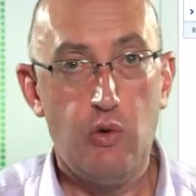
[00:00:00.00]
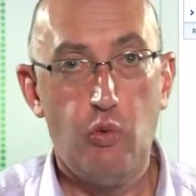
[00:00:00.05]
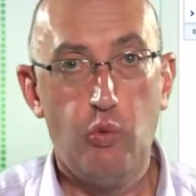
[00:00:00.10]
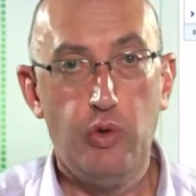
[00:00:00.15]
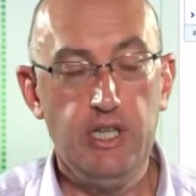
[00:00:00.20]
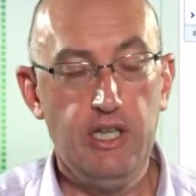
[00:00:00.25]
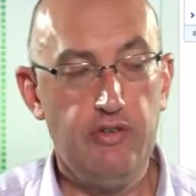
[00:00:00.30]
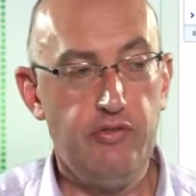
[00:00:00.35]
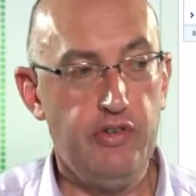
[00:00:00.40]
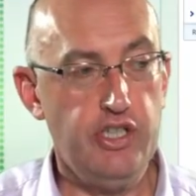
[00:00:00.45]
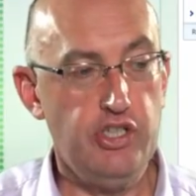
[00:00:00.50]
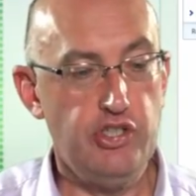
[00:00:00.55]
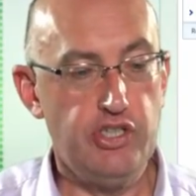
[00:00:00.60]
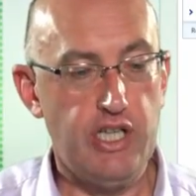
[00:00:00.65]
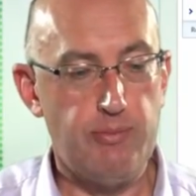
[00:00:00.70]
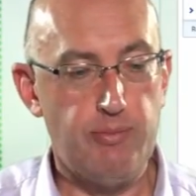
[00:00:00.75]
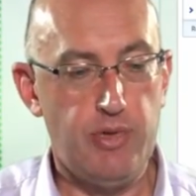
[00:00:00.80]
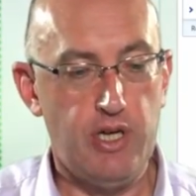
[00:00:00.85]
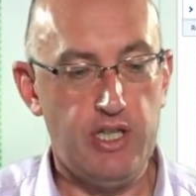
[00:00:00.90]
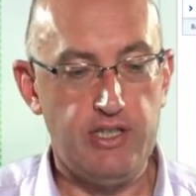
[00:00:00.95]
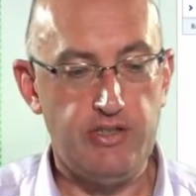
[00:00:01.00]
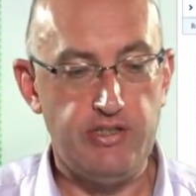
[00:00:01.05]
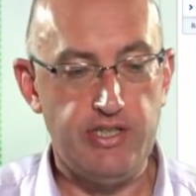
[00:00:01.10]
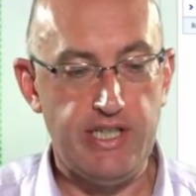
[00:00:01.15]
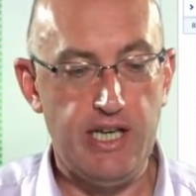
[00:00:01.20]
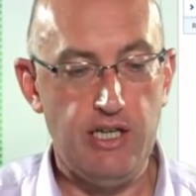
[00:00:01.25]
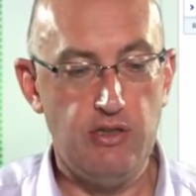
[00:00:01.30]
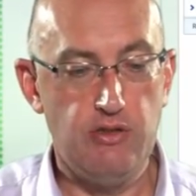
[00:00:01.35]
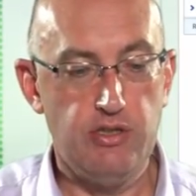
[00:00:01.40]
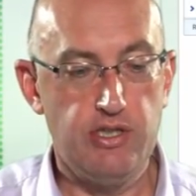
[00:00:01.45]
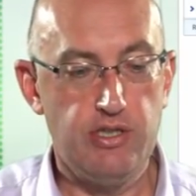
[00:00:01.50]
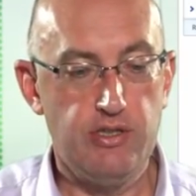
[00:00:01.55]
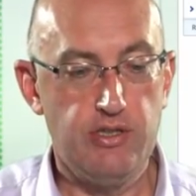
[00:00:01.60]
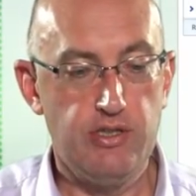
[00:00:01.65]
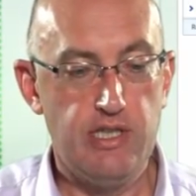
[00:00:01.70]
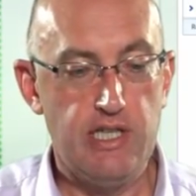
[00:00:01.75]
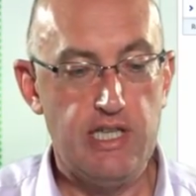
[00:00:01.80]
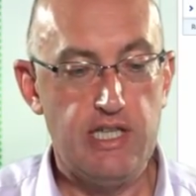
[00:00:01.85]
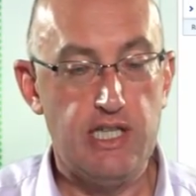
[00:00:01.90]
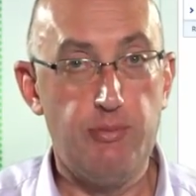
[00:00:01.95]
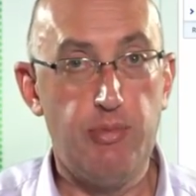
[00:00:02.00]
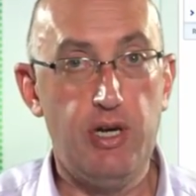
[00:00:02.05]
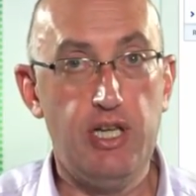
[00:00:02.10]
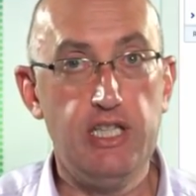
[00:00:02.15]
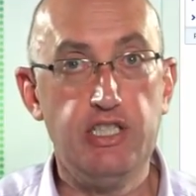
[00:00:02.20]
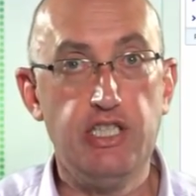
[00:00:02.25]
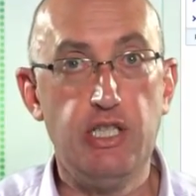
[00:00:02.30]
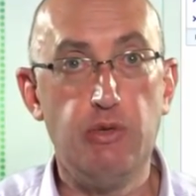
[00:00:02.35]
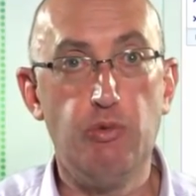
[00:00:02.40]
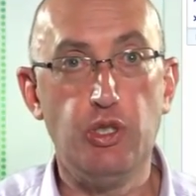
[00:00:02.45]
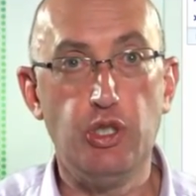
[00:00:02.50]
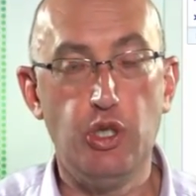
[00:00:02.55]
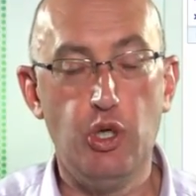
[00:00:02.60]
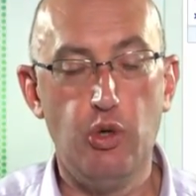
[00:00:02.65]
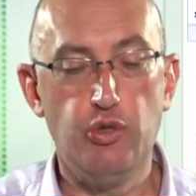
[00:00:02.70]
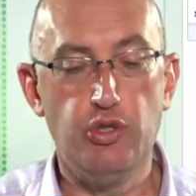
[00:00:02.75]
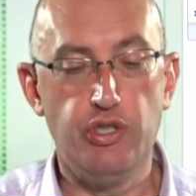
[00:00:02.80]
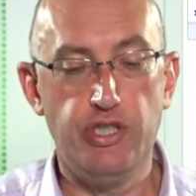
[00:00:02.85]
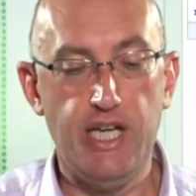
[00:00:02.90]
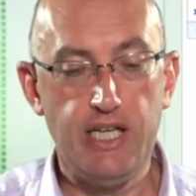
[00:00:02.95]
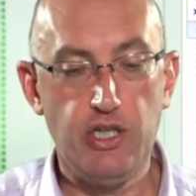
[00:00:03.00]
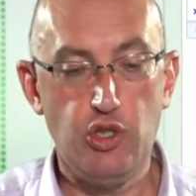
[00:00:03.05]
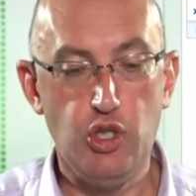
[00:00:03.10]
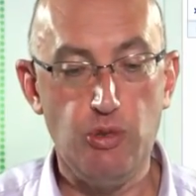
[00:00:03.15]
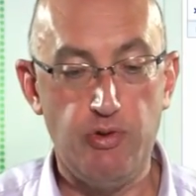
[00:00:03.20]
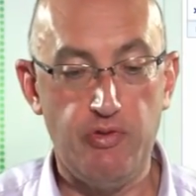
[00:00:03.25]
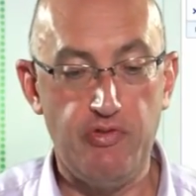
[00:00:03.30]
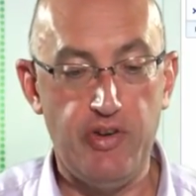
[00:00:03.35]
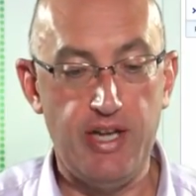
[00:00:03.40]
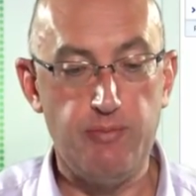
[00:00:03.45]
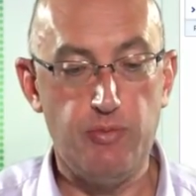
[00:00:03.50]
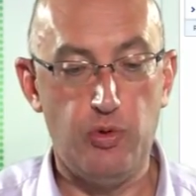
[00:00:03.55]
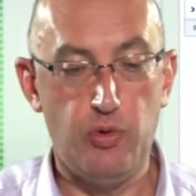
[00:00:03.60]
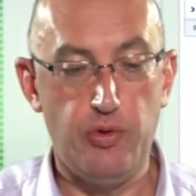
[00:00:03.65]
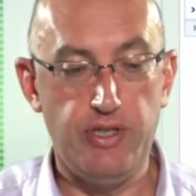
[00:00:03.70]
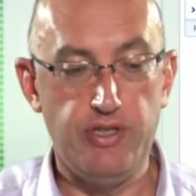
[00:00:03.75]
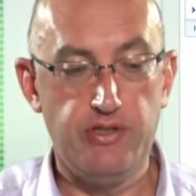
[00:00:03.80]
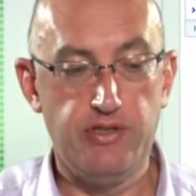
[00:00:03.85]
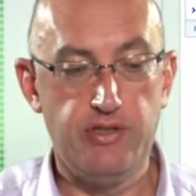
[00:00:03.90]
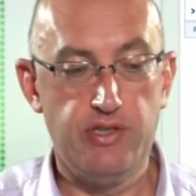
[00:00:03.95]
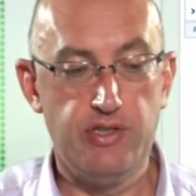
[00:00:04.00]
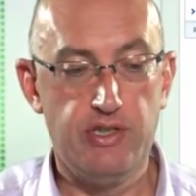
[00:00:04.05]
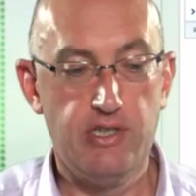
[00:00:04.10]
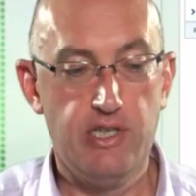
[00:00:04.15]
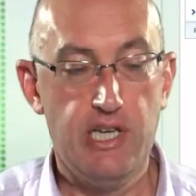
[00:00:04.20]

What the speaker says: When I finish that policy out, the policy would go to that group of endpoints.